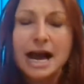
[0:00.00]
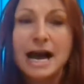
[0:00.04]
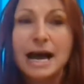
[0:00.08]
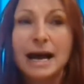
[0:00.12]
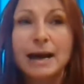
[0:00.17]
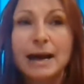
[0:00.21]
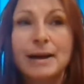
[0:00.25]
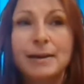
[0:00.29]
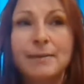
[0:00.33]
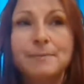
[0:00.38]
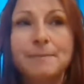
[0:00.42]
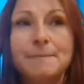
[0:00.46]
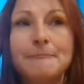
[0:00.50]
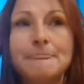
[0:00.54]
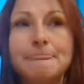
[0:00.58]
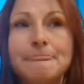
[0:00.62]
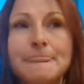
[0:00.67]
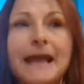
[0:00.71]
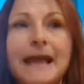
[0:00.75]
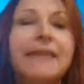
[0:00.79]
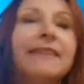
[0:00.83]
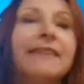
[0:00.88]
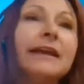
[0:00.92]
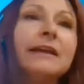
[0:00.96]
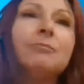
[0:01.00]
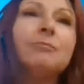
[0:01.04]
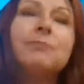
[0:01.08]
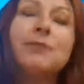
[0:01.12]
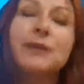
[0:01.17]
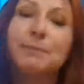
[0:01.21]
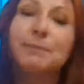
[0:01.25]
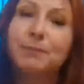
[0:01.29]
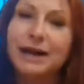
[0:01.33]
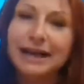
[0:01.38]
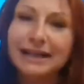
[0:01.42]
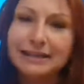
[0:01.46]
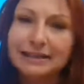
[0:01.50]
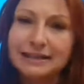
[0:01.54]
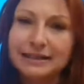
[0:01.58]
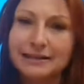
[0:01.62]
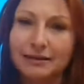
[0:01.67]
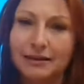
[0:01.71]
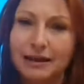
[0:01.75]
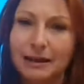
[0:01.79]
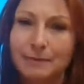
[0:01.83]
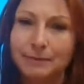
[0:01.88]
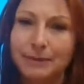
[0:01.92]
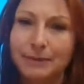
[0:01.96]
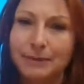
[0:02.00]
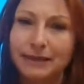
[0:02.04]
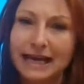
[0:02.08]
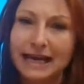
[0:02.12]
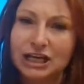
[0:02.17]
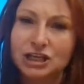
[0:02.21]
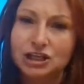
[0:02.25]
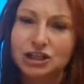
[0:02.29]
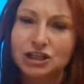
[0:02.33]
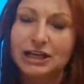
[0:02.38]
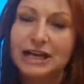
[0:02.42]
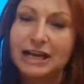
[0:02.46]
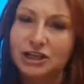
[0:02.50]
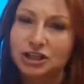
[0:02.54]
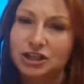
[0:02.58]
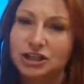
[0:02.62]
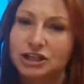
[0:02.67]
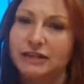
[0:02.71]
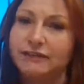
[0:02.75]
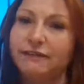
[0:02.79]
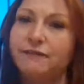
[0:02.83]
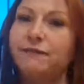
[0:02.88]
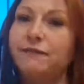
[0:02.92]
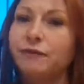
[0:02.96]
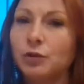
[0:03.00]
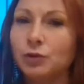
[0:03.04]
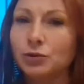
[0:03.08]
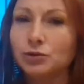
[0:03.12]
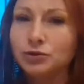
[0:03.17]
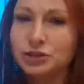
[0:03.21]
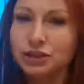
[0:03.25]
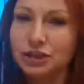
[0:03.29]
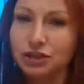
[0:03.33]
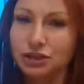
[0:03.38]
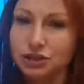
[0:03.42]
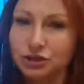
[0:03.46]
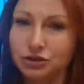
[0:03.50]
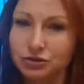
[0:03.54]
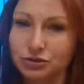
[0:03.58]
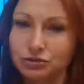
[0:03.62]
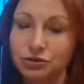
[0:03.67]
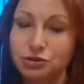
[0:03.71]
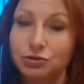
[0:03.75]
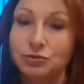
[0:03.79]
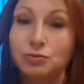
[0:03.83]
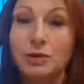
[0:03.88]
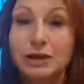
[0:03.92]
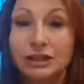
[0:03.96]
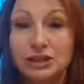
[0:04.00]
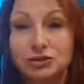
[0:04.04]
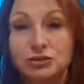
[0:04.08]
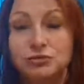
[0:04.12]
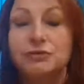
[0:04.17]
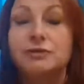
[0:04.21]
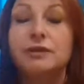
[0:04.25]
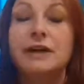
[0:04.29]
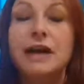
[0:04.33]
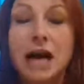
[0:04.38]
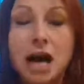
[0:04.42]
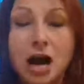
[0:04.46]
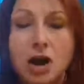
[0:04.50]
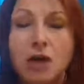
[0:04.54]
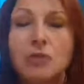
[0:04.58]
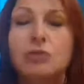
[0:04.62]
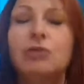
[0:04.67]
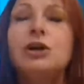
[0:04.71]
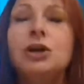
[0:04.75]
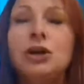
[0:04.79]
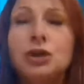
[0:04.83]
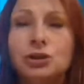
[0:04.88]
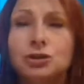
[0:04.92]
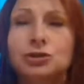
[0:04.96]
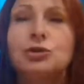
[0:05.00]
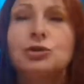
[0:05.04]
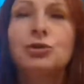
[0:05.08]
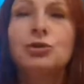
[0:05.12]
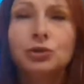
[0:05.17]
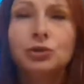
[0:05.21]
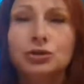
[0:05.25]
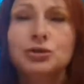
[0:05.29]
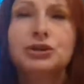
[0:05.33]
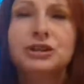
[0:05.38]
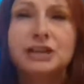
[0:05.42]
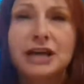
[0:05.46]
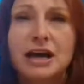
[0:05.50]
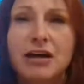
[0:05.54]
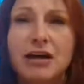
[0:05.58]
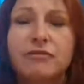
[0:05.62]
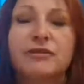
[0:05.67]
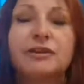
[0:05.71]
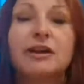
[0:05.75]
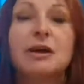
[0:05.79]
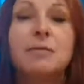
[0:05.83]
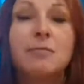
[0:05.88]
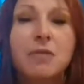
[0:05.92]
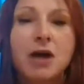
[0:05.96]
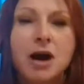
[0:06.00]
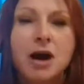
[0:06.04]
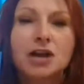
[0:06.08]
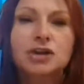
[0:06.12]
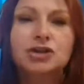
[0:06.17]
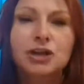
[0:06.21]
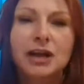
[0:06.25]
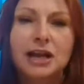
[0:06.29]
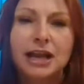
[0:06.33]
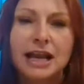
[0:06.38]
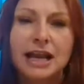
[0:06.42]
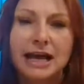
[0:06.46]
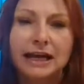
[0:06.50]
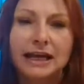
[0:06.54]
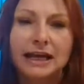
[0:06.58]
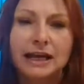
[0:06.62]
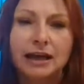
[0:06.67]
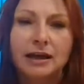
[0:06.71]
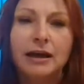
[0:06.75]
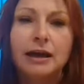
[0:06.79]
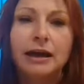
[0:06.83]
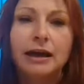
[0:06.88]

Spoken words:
And then the practical application actually forces you to what you've now taught yourself in a mantra-like